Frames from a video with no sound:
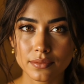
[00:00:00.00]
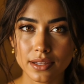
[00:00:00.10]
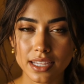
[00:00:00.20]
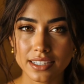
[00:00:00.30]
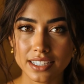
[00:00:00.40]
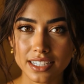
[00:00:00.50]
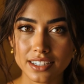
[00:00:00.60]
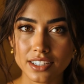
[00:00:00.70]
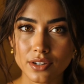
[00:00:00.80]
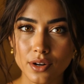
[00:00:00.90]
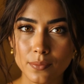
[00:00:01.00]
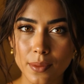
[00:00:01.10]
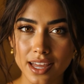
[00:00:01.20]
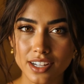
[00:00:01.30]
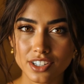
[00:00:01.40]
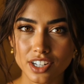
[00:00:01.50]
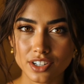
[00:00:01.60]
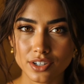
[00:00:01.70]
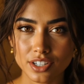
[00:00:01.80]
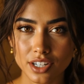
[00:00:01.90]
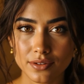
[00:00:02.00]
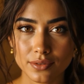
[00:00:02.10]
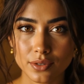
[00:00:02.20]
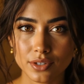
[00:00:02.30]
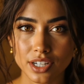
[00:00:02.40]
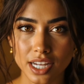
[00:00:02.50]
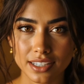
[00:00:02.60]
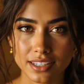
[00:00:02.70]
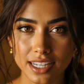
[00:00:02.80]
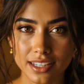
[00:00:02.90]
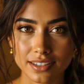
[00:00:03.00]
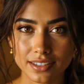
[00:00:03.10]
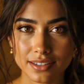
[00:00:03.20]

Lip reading: It's easy to look back and judge yourself through today's lens.